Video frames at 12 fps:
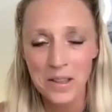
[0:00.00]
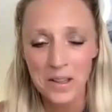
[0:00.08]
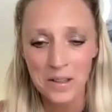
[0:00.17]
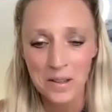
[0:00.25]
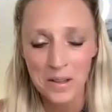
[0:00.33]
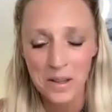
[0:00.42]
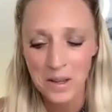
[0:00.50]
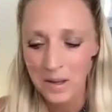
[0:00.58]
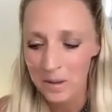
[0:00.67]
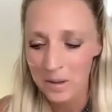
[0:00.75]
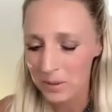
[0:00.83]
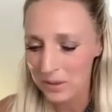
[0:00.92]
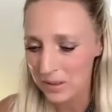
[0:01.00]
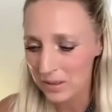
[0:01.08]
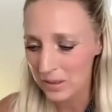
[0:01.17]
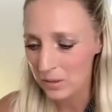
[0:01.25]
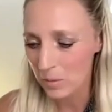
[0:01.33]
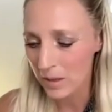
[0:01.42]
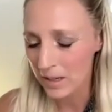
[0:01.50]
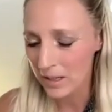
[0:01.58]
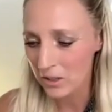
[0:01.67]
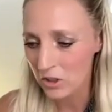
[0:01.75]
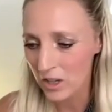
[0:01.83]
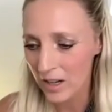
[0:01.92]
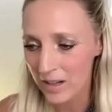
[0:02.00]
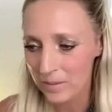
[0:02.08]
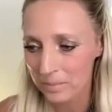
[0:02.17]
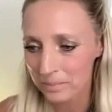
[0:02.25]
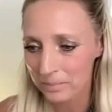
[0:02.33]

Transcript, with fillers: the business is wanting to share.